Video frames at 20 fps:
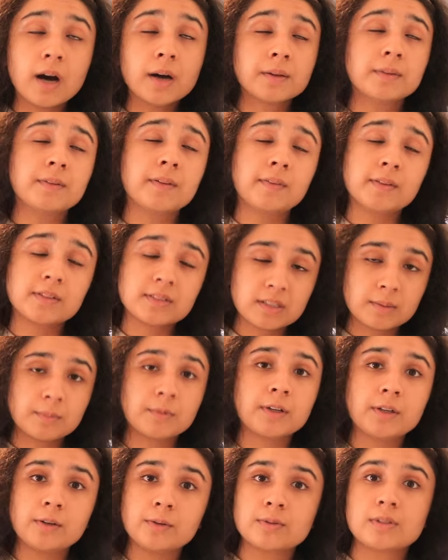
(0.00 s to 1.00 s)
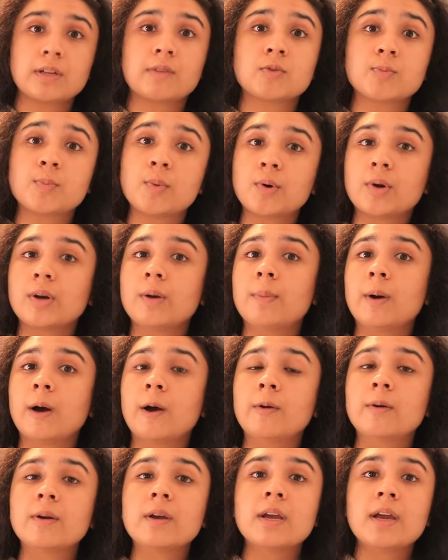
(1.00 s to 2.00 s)
Other than the summary notes I've spoken
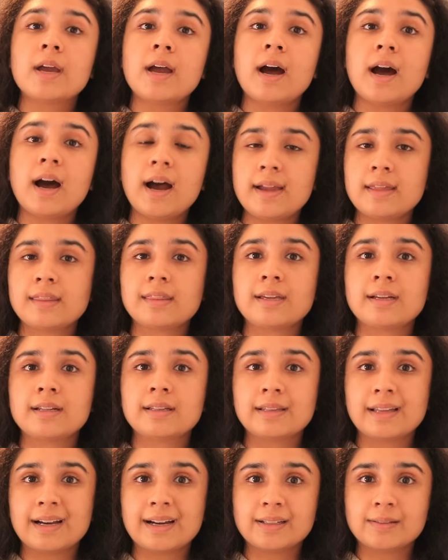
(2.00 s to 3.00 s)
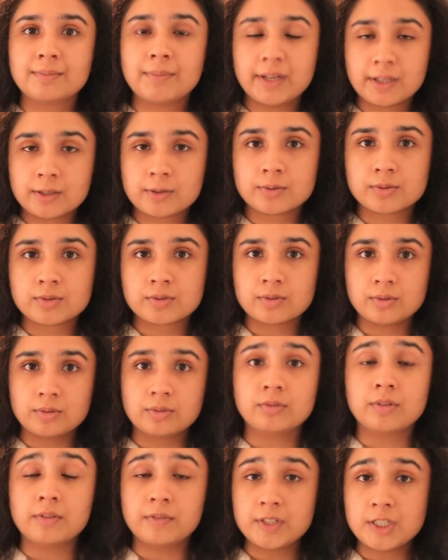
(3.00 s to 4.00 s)
about, I think that medical
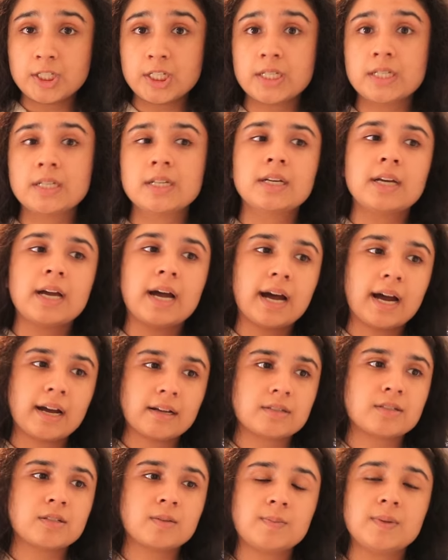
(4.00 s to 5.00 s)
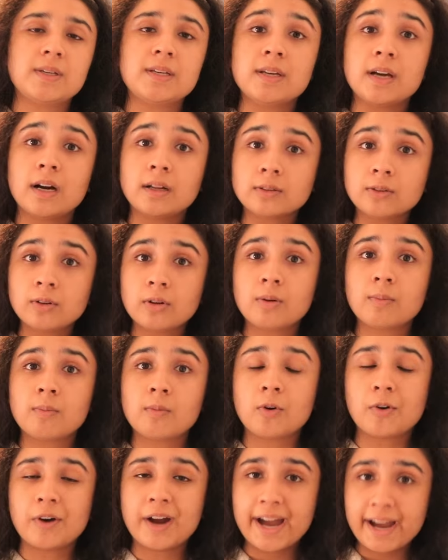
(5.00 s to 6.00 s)
school revision has to be a lot
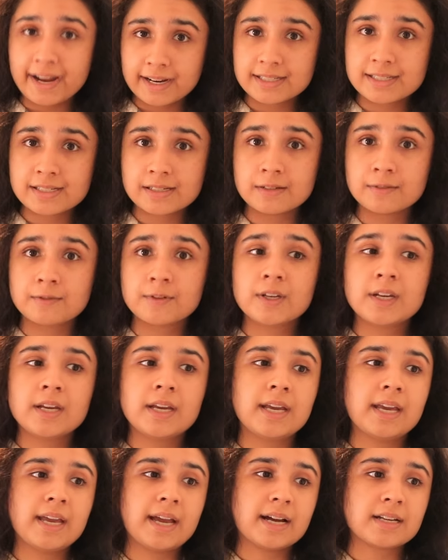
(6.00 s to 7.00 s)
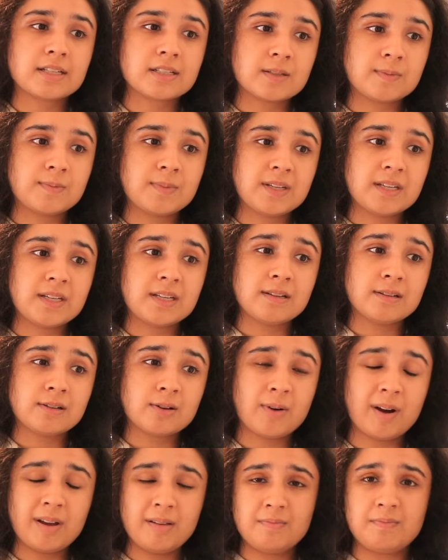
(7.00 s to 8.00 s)
more active. It has to be
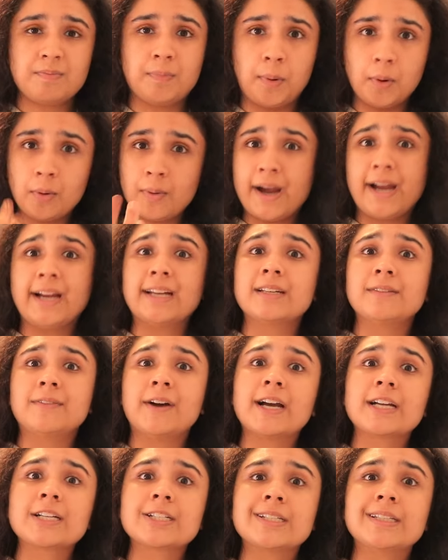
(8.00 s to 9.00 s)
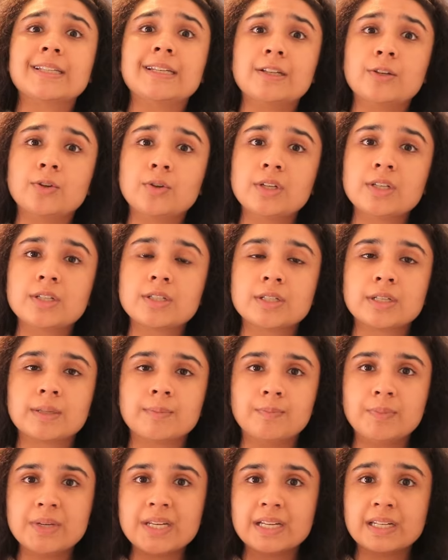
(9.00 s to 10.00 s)
quite proactive actually. You need to
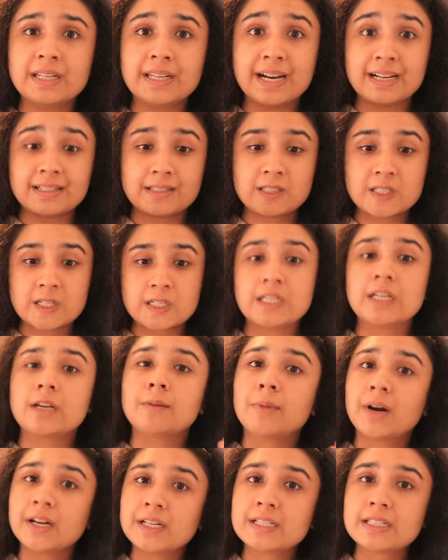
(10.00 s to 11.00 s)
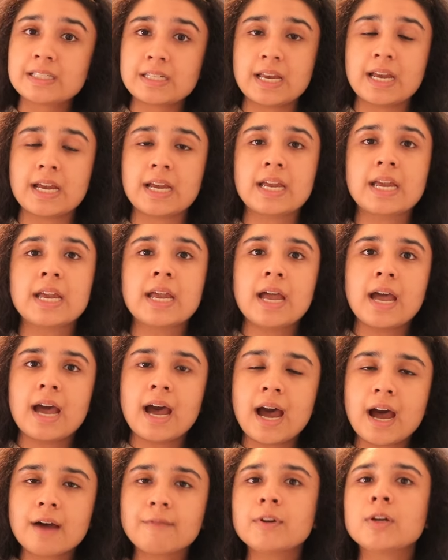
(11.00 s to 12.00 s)
be in that studying mindset
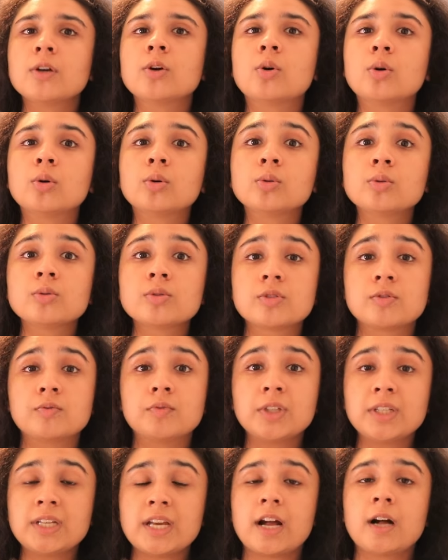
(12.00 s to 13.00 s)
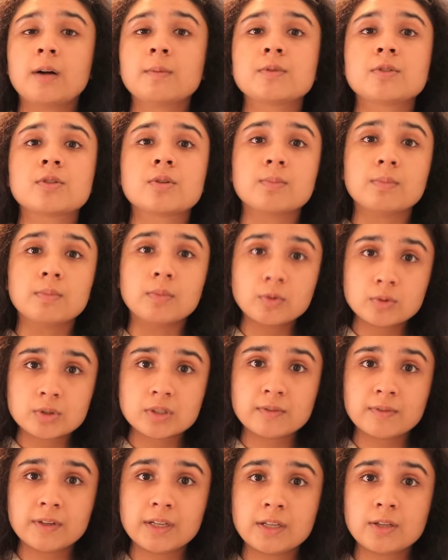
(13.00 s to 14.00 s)
having goals really helps to
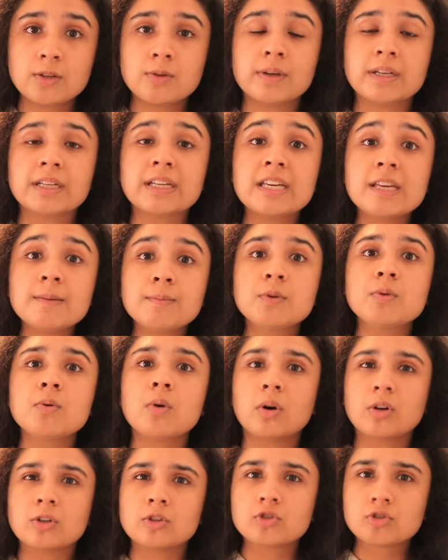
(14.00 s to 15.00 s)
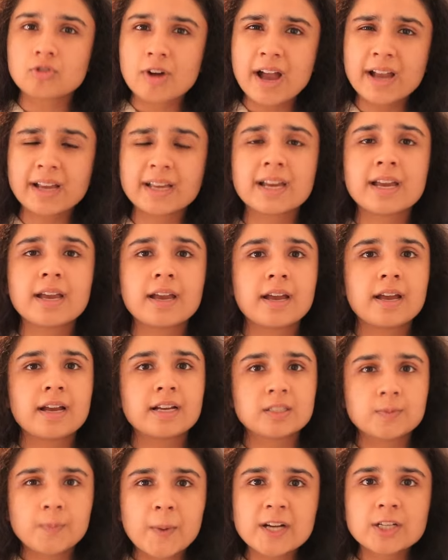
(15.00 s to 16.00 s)
motivate you and keep you on track
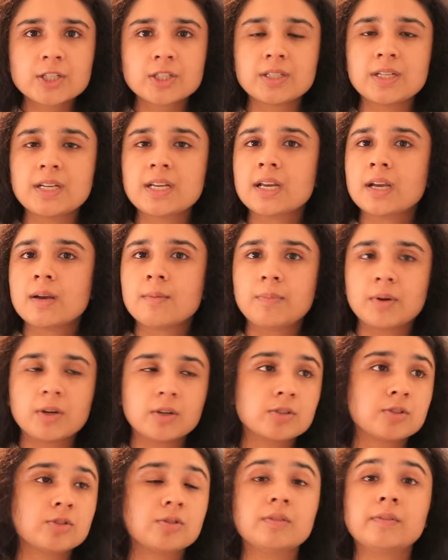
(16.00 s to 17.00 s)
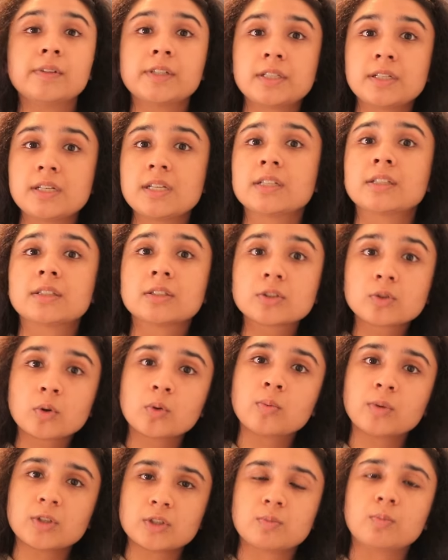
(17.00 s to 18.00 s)
especially because university is
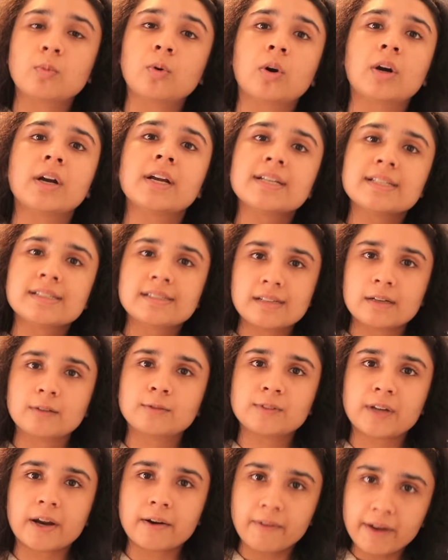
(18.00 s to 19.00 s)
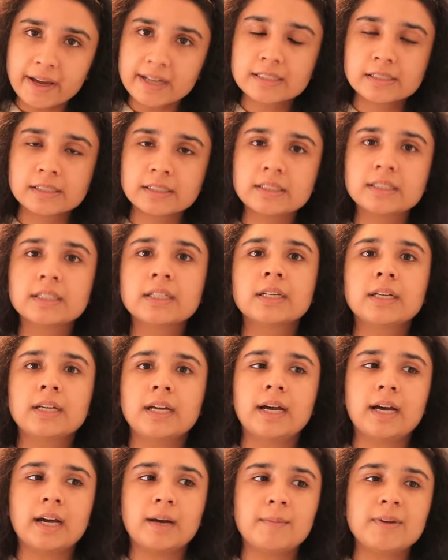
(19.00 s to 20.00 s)
so much more self-directed
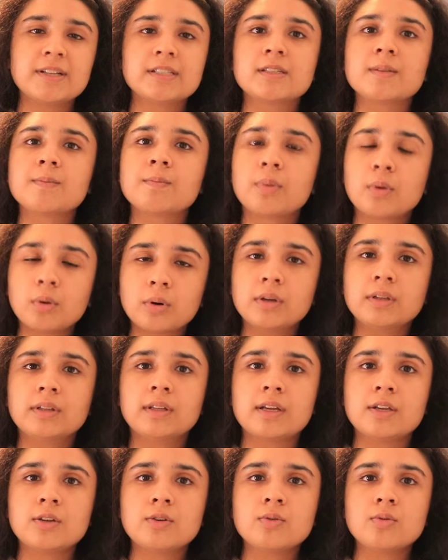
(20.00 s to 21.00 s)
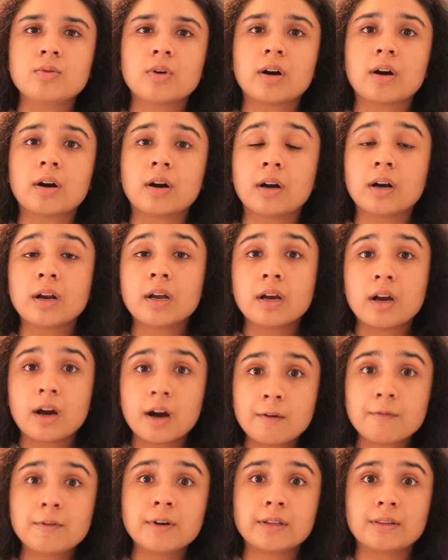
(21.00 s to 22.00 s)
um, it's important that you are
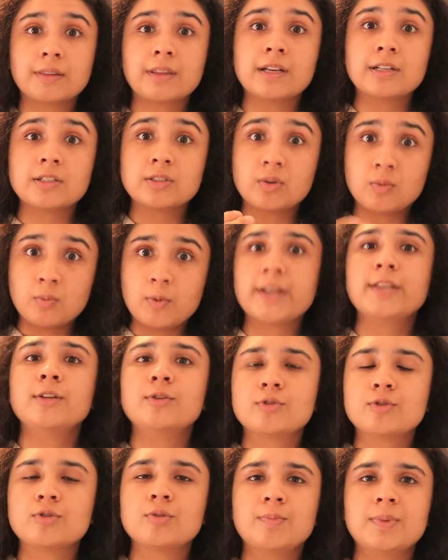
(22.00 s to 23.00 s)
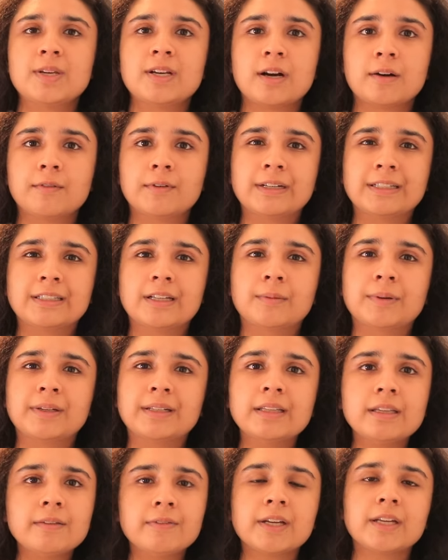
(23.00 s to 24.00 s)
covering things when you should be covering them
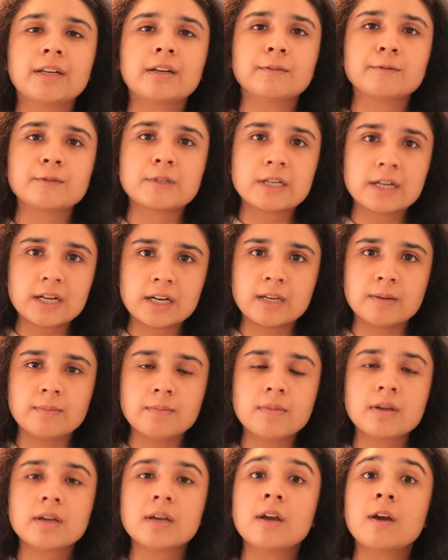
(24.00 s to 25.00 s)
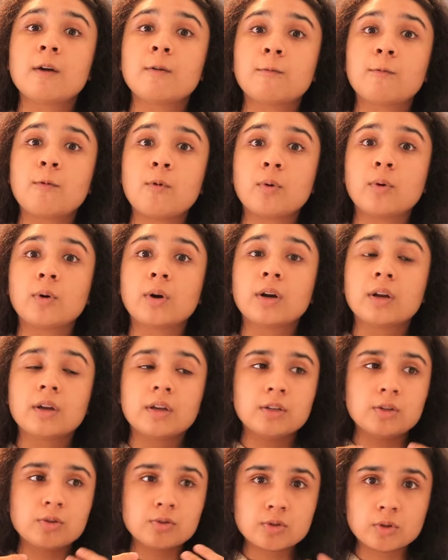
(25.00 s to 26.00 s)
and leaving enough time for
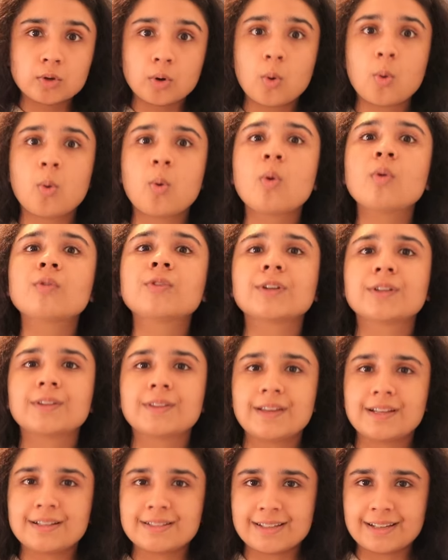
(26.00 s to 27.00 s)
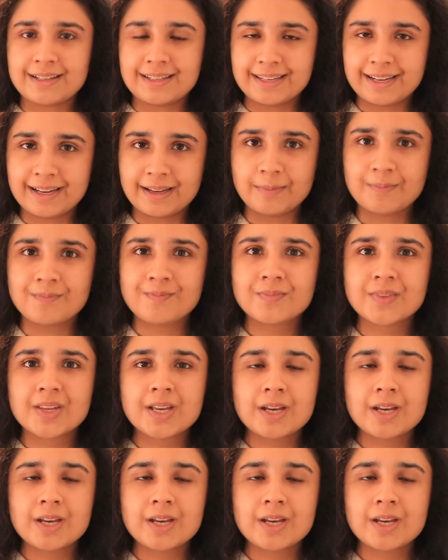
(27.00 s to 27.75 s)
you to go over things again